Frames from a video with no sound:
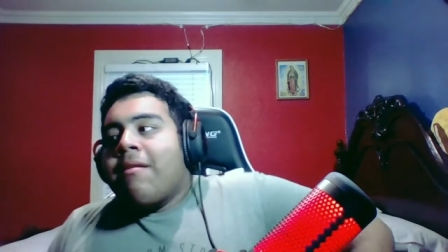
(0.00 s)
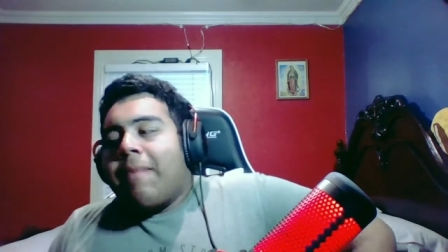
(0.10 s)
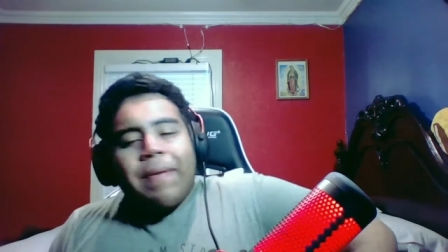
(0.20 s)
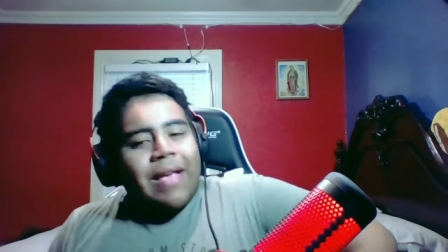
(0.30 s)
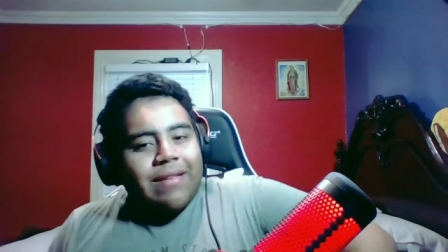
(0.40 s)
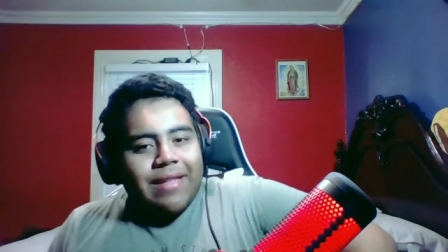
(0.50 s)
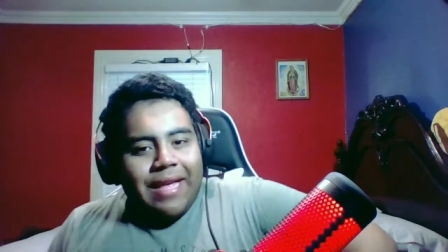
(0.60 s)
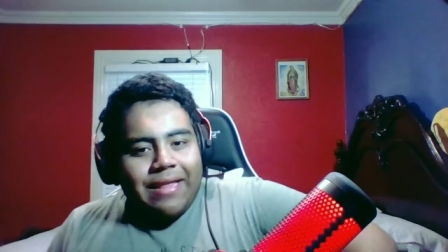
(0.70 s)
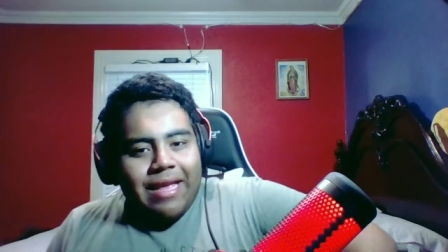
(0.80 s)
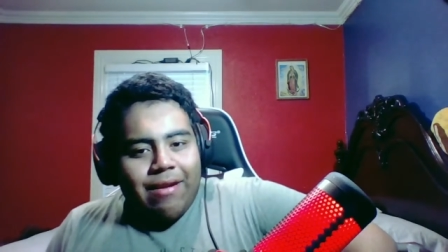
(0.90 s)
But because of
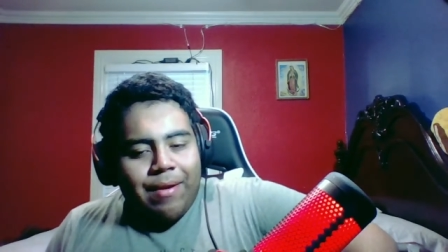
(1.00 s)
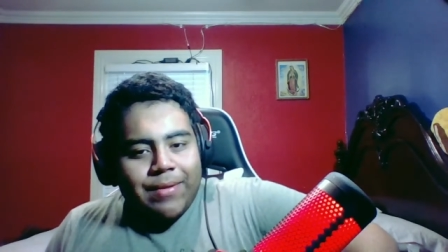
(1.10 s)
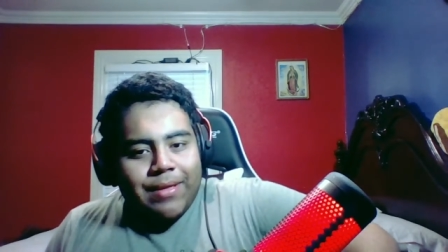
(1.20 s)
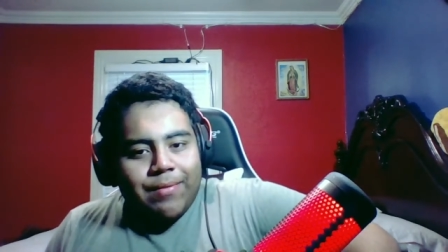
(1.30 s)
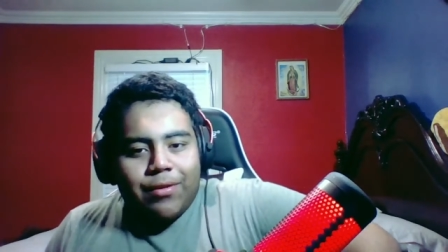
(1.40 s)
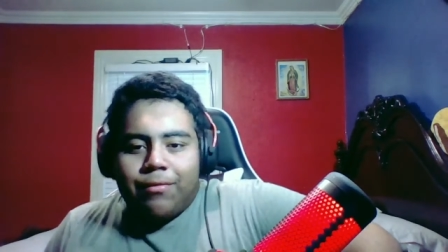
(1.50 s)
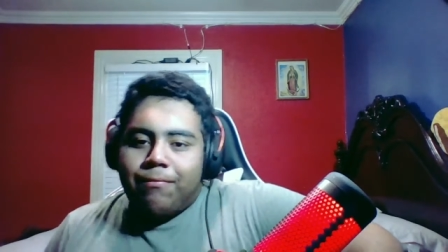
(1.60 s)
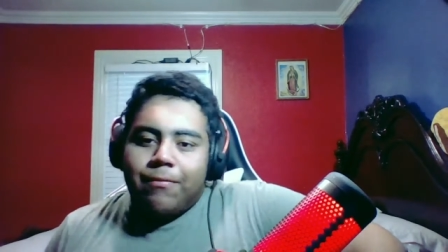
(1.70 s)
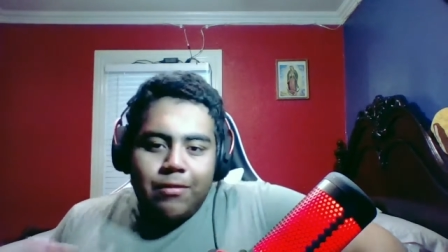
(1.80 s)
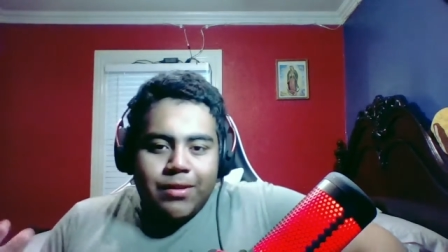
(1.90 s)
that, now I was able to
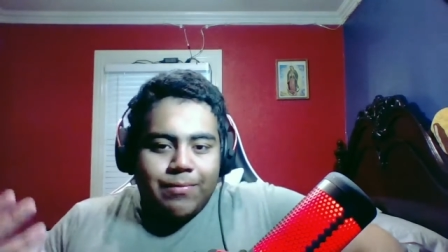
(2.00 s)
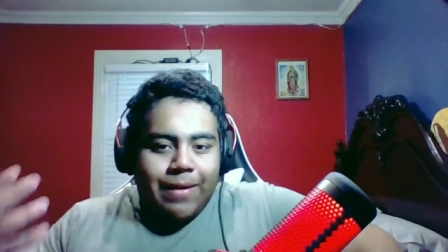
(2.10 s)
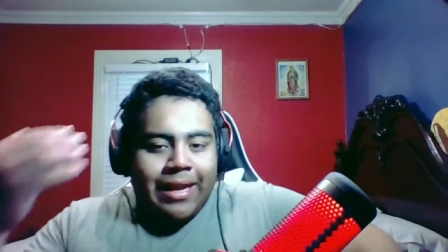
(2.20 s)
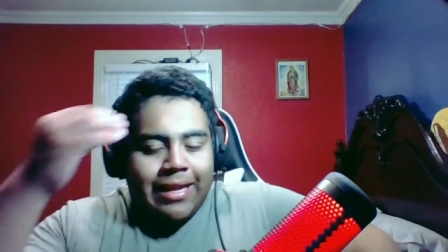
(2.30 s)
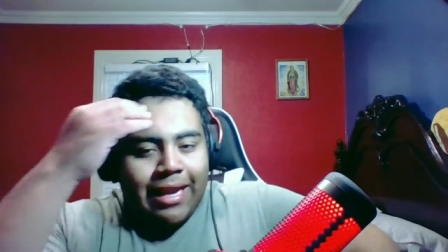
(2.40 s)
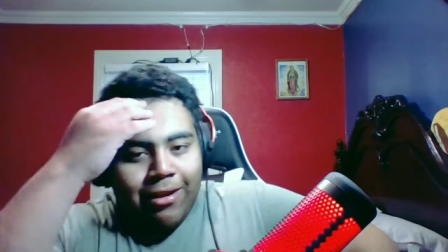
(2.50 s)
lose weight